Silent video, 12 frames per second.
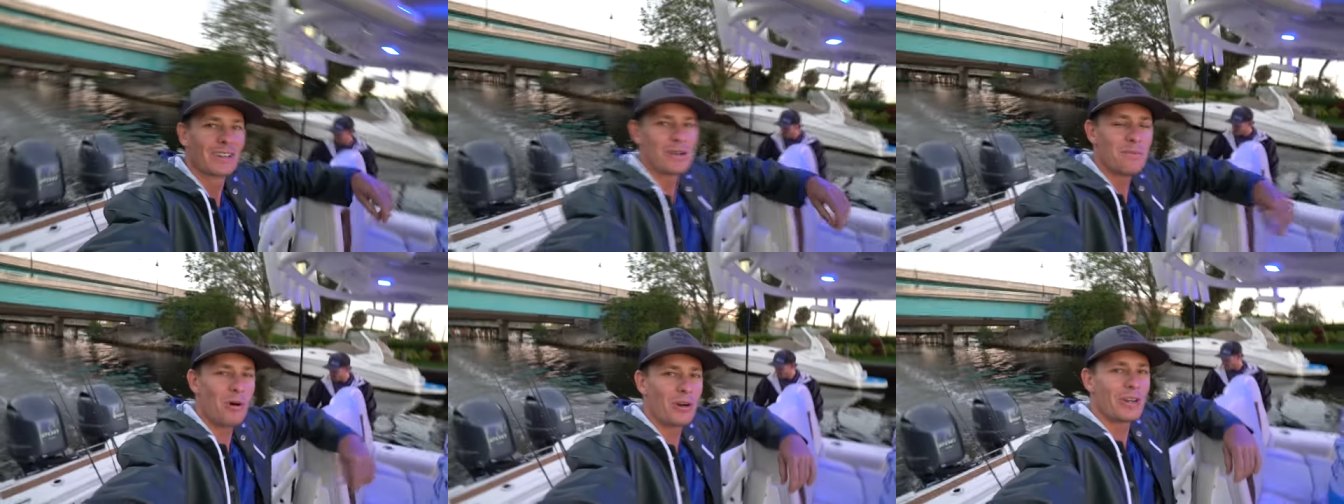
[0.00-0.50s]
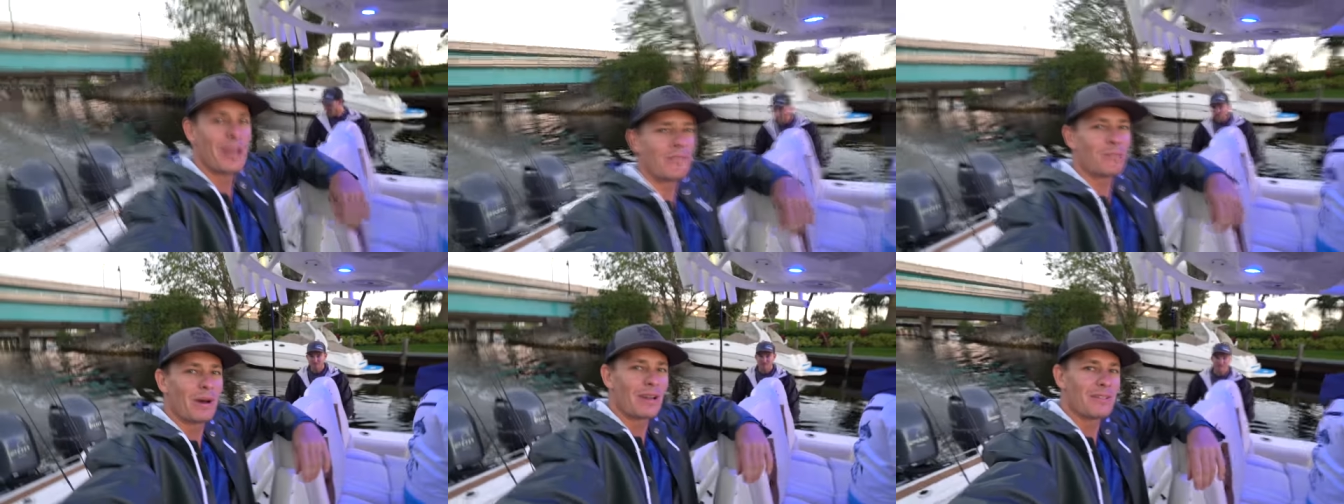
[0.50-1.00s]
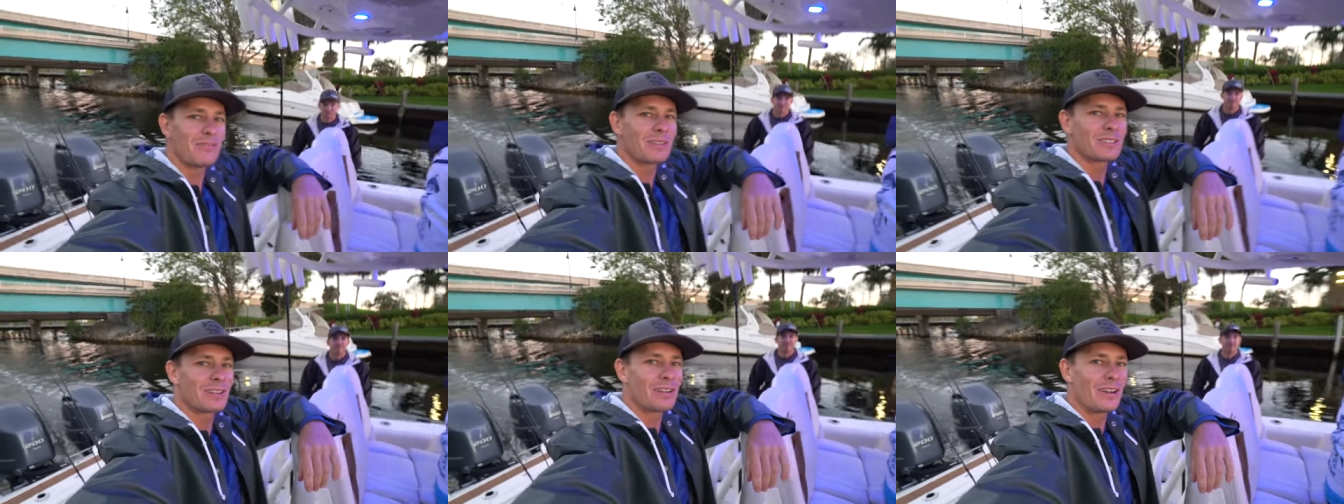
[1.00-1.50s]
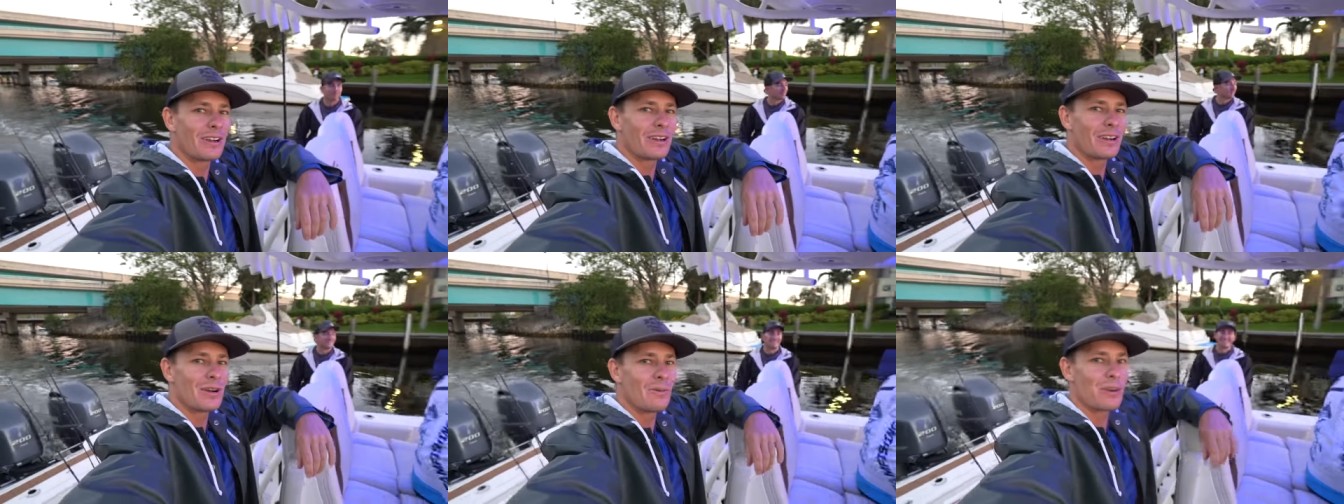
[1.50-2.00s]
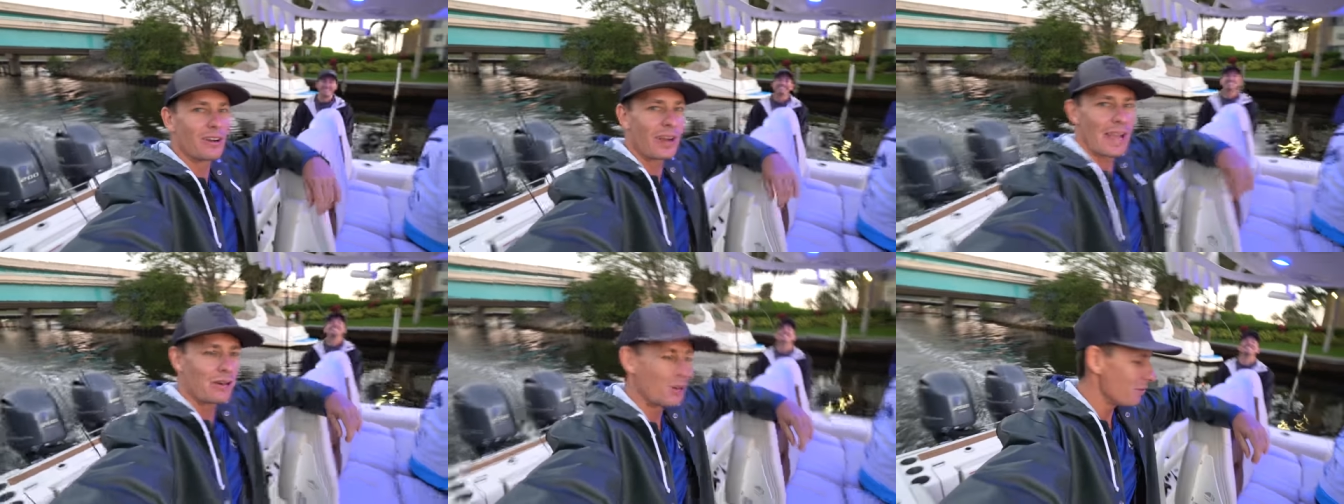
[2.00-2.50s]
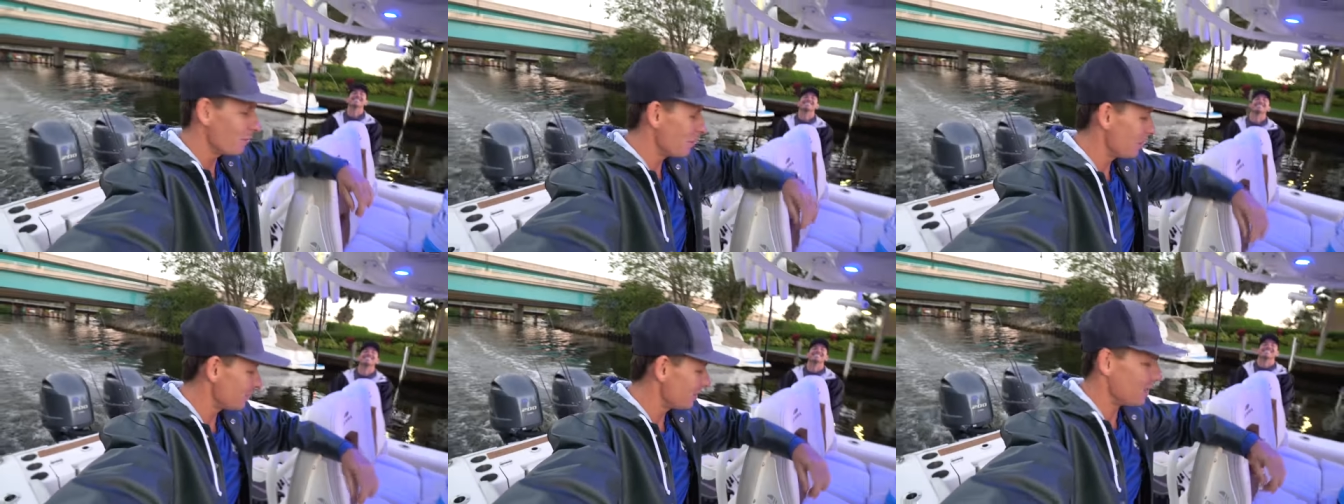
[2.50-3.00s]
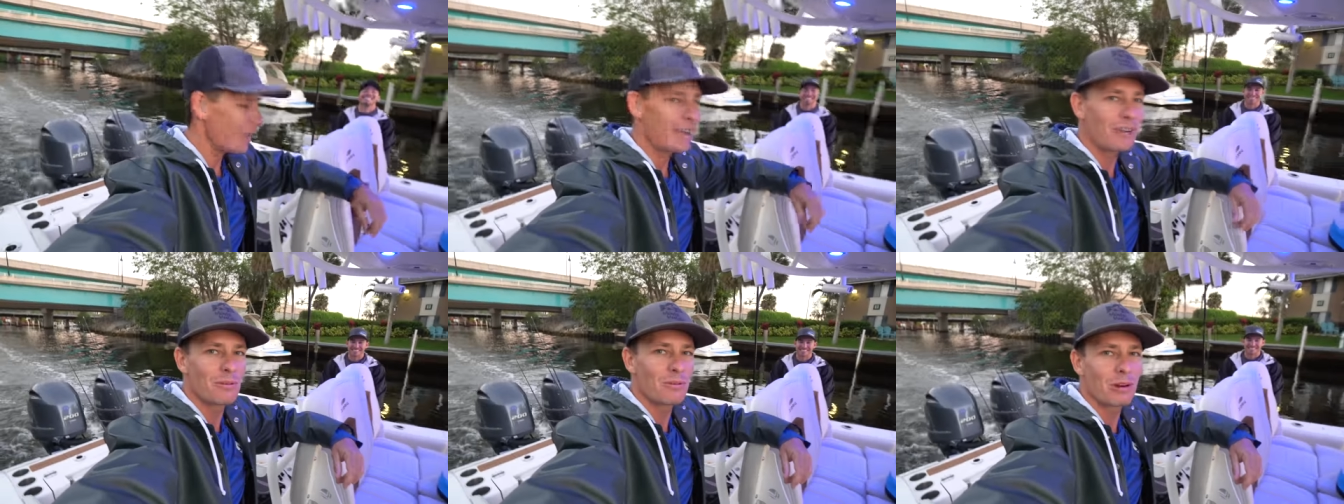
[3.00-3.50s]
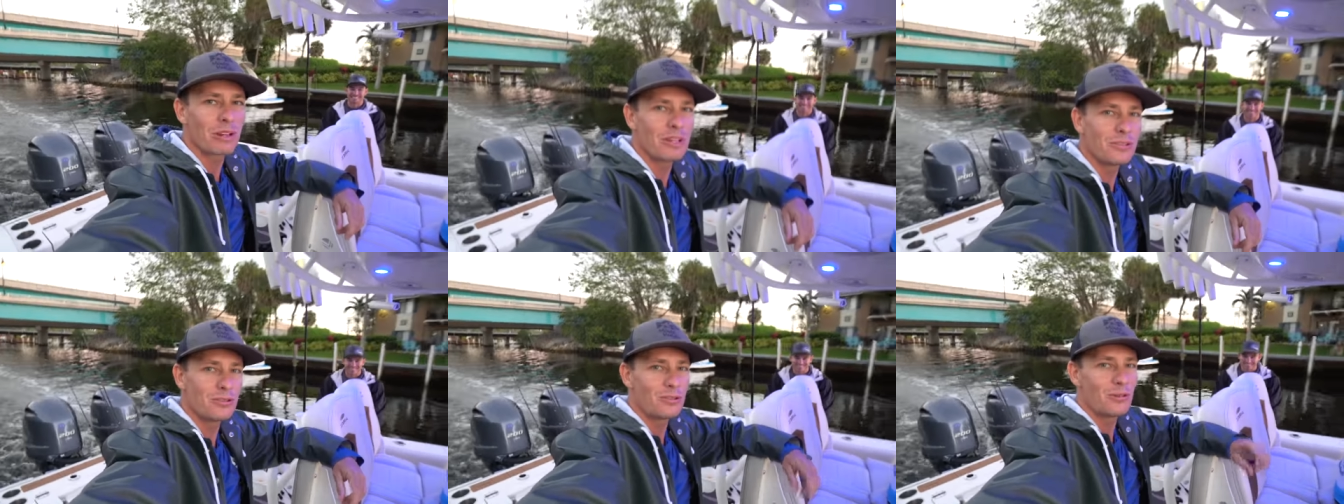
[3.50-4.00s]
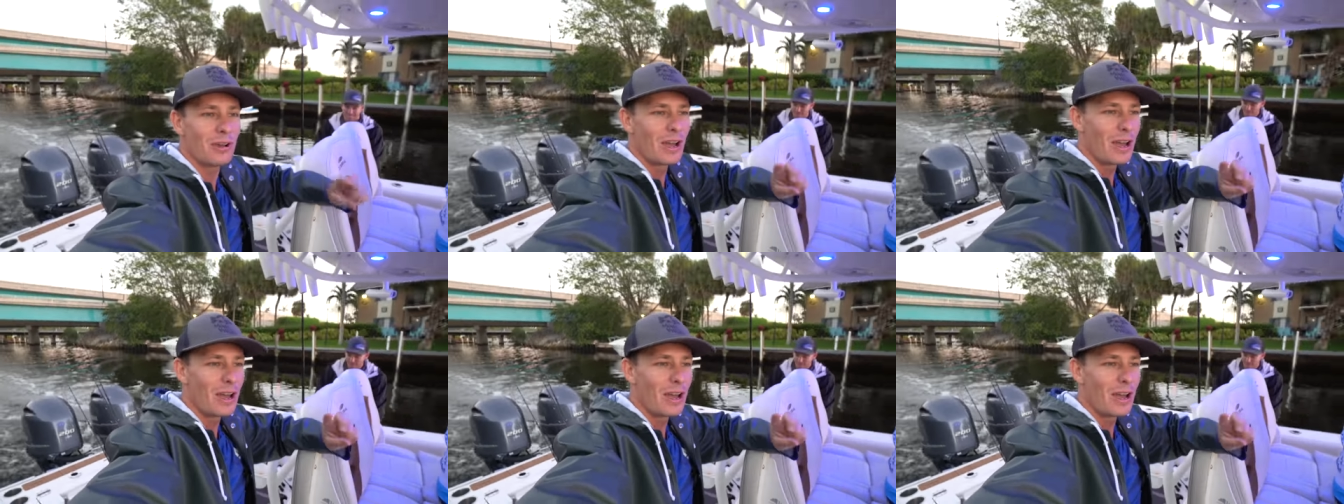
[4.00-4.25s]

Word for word: Good morning everybody, Victor here. We are out on the boat today. We're gonna do